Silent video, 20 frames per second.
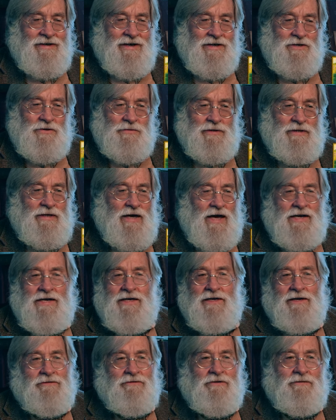I don't think
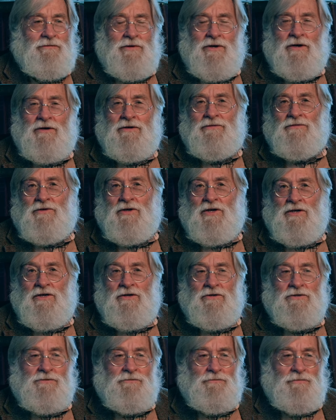any of them are even
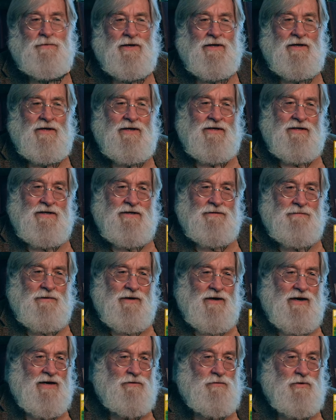close.
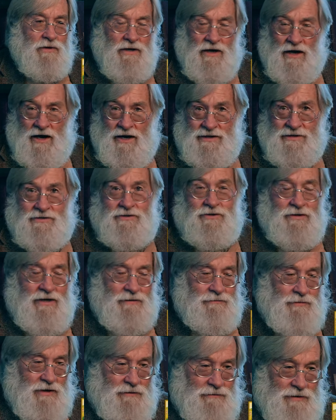I will honest. I mean, I'll